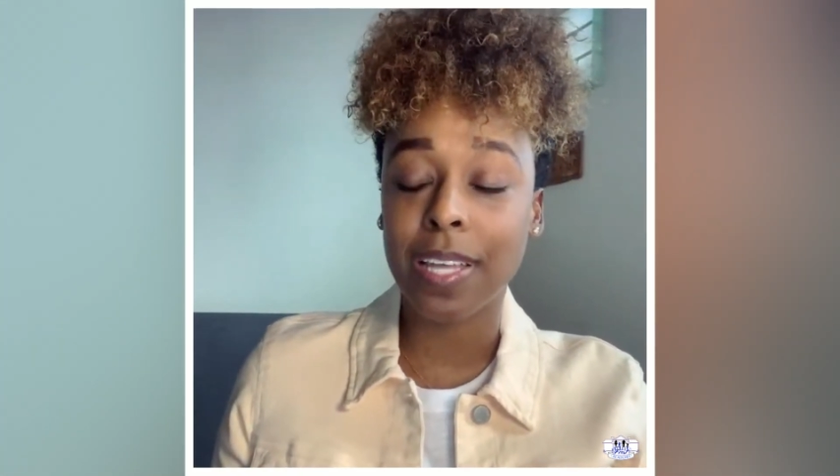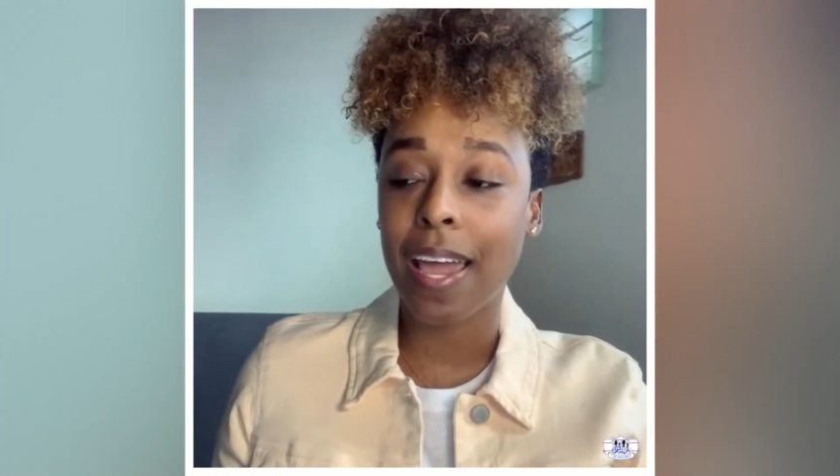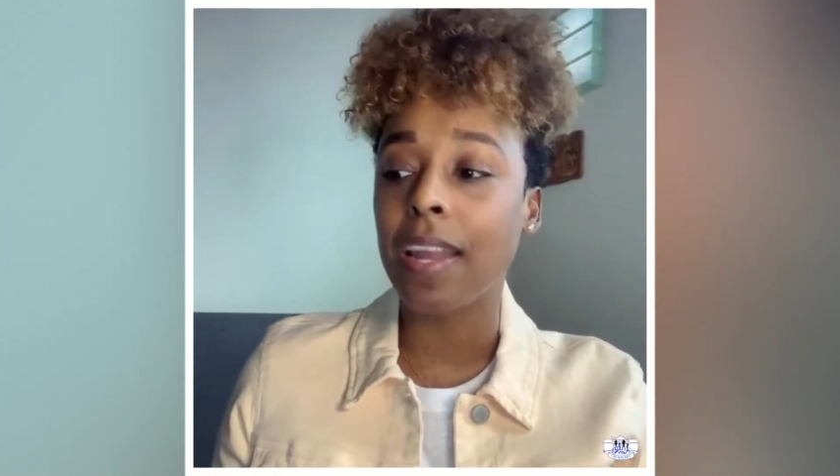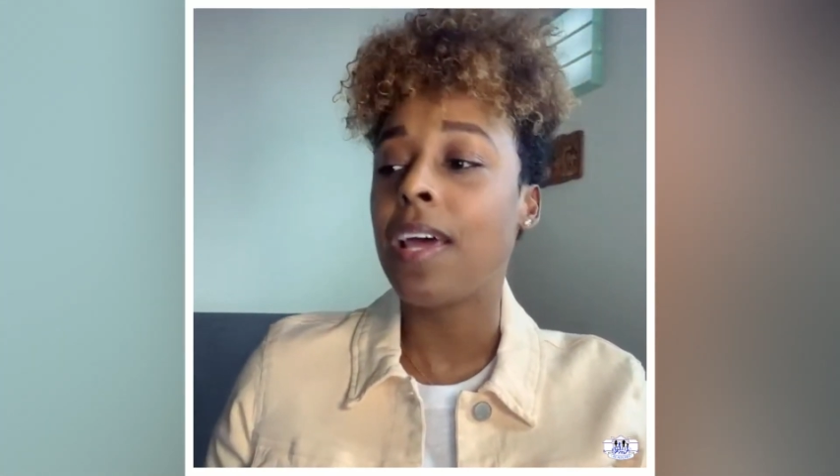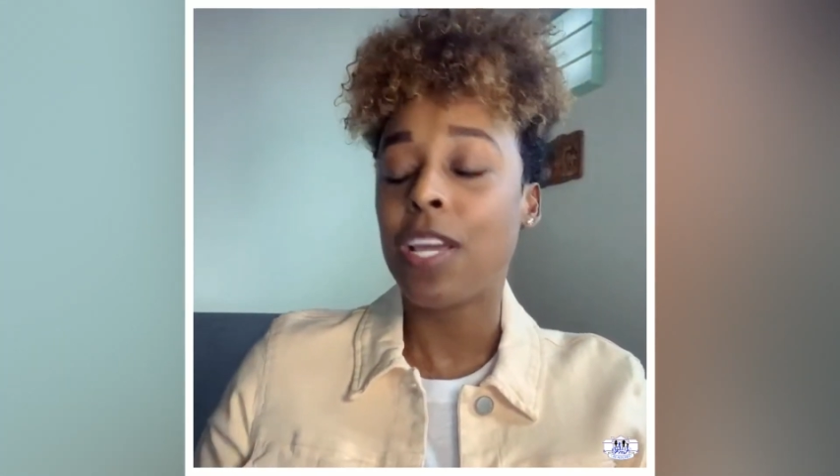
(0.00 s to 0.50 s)

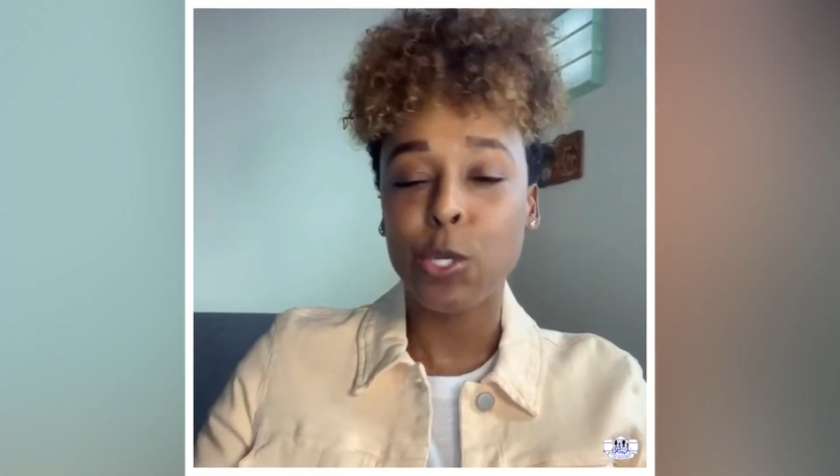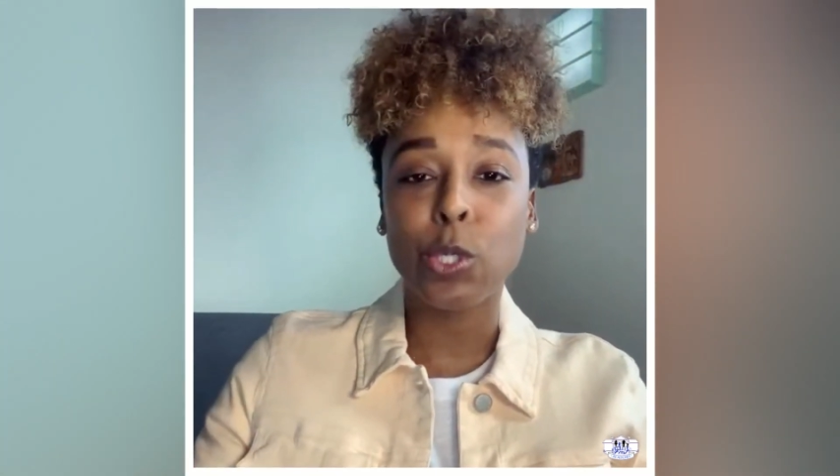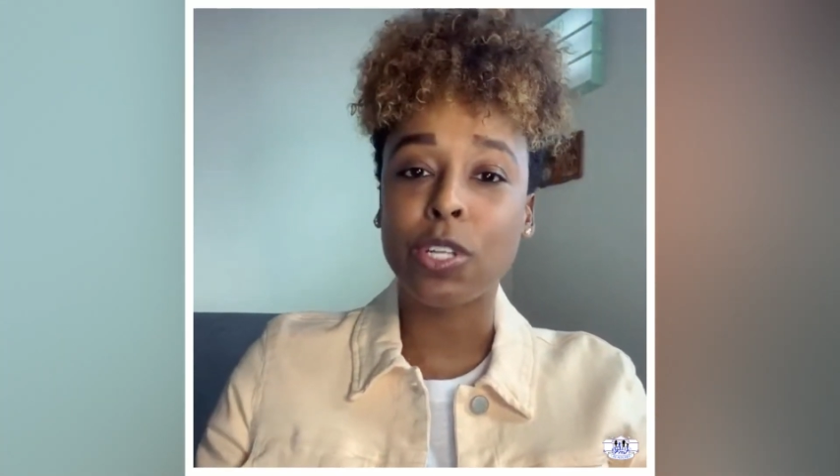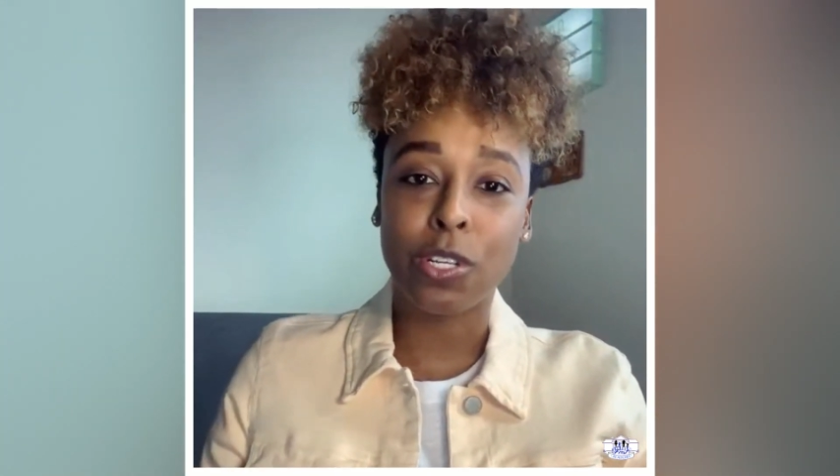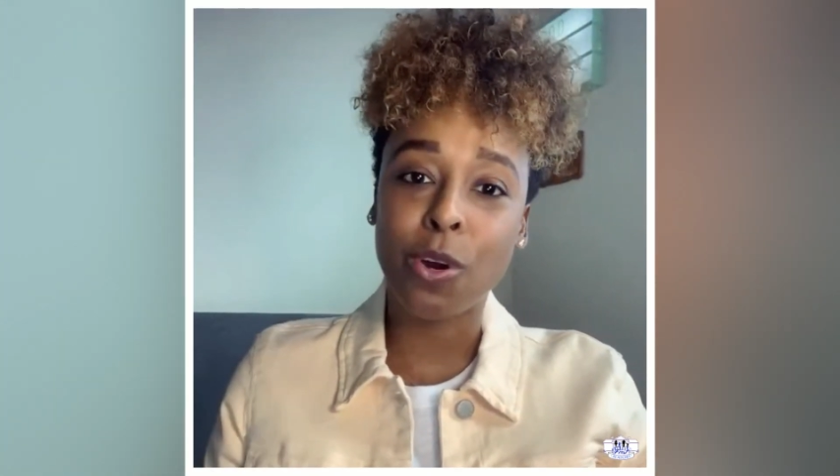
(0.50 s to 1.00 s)
that, you'll
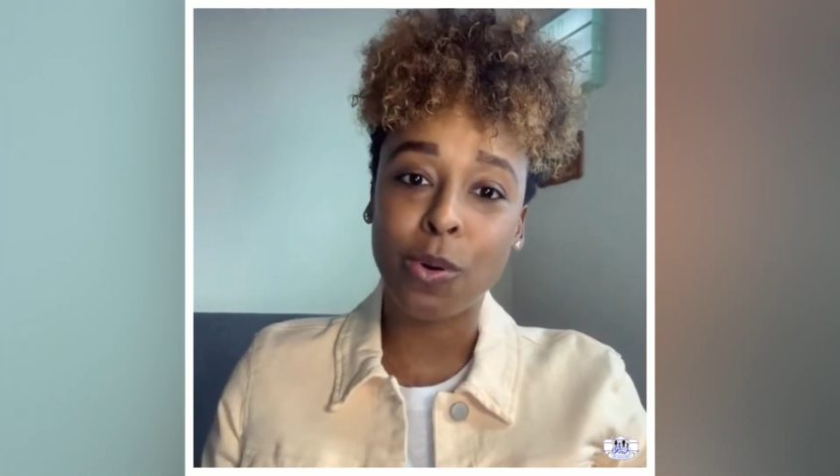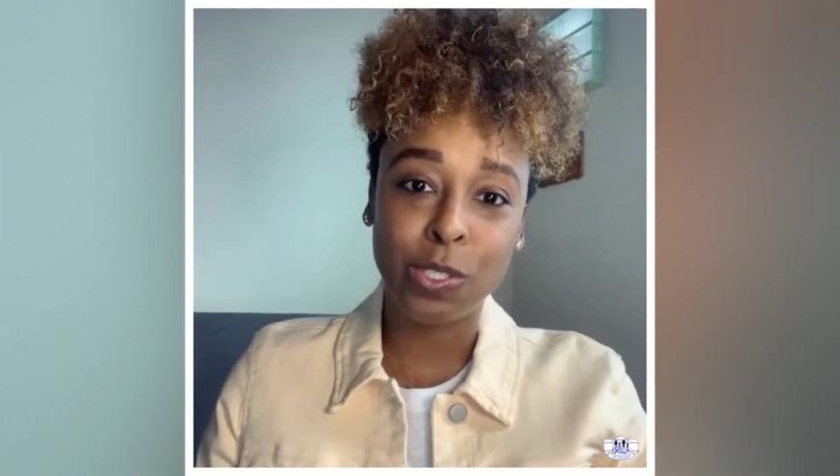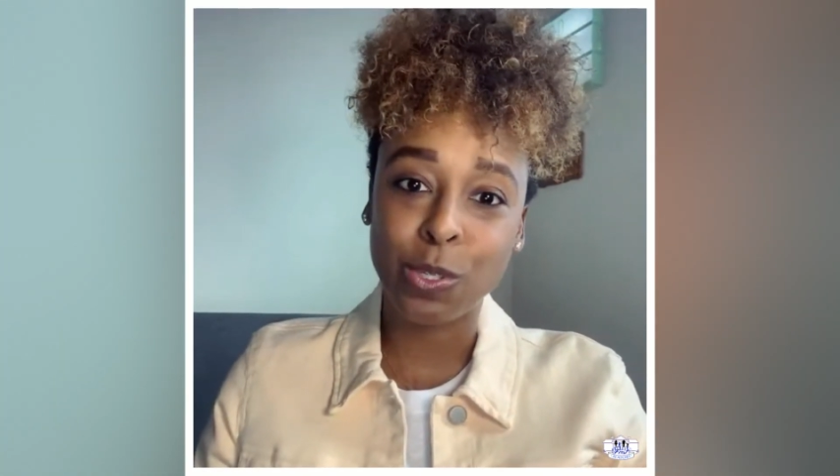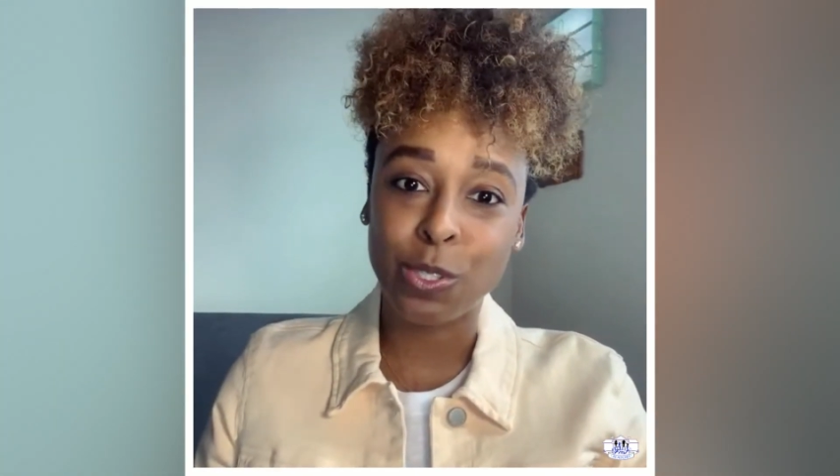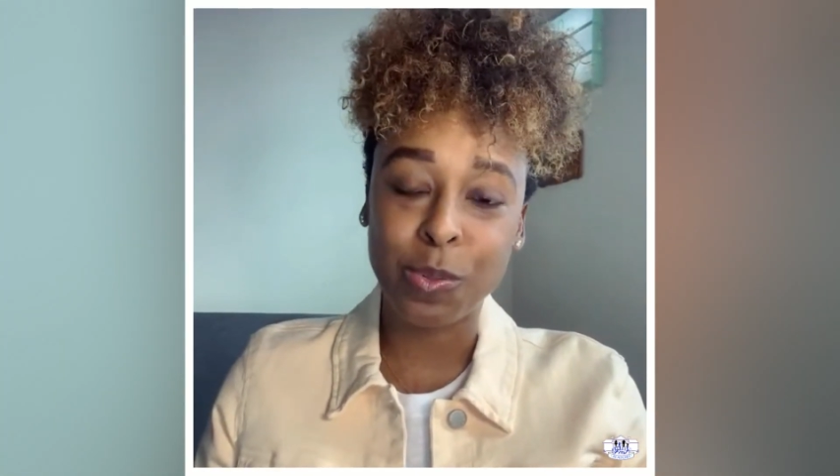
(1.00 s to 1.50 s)
start to go on
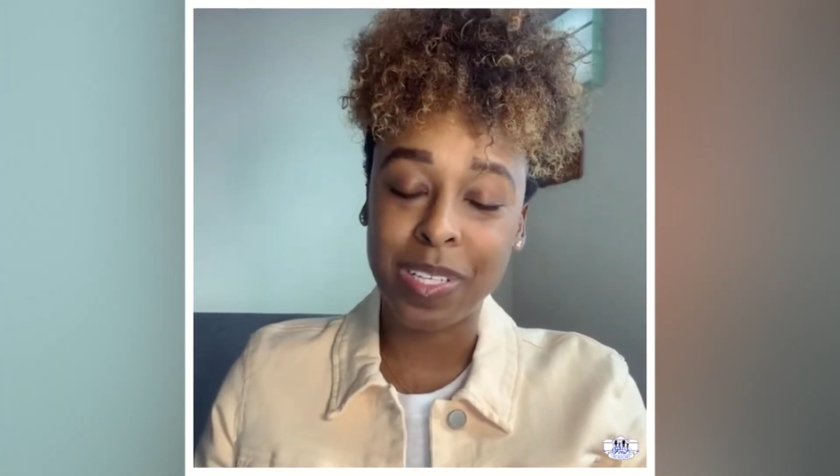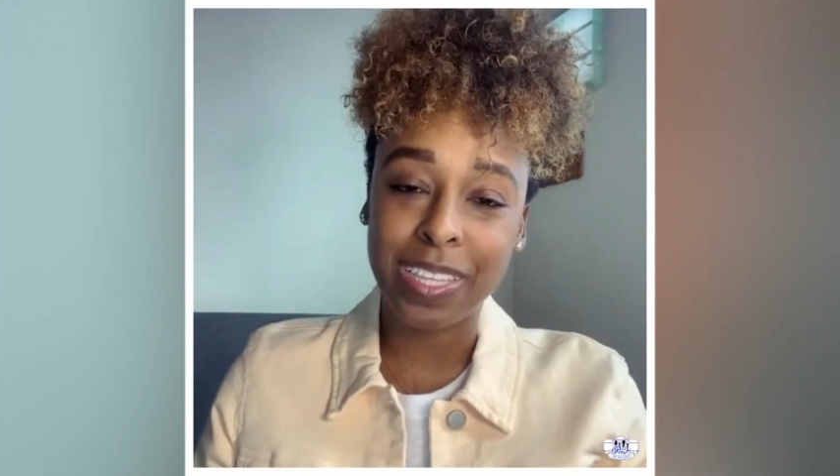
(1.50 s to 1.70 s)
social with